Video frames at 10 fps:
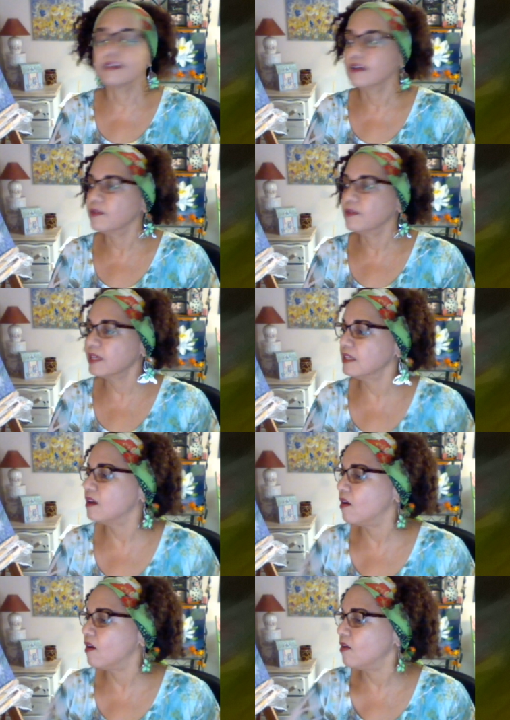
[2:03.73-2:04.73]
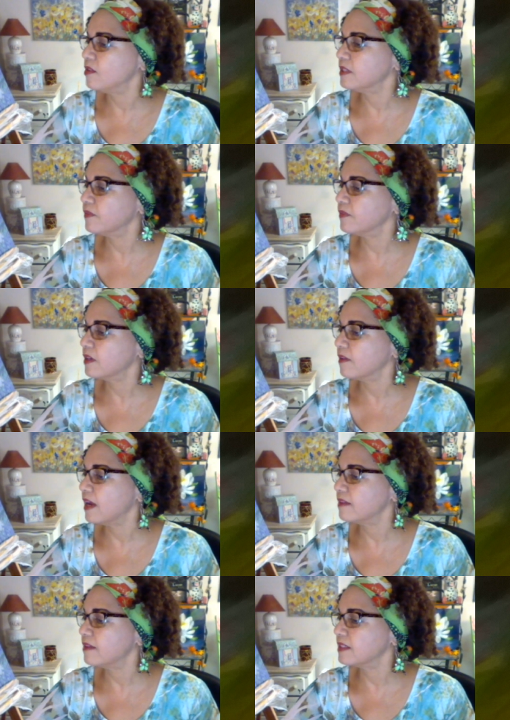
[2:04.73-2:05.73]
We're getting a whole different
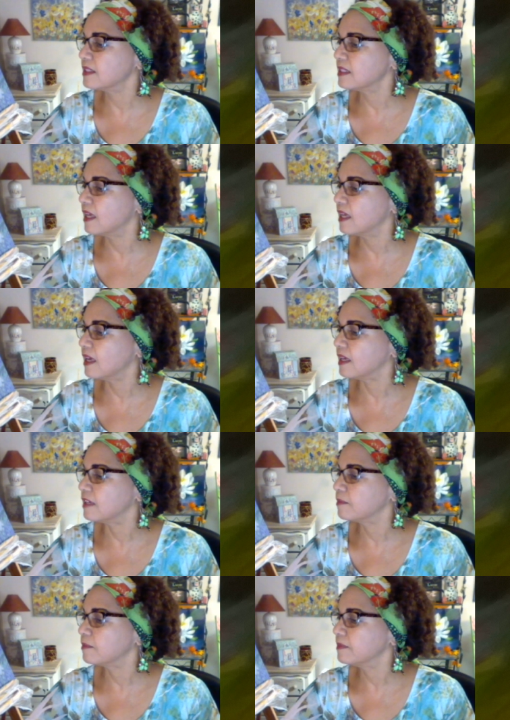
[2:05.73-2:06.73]
crowd this time.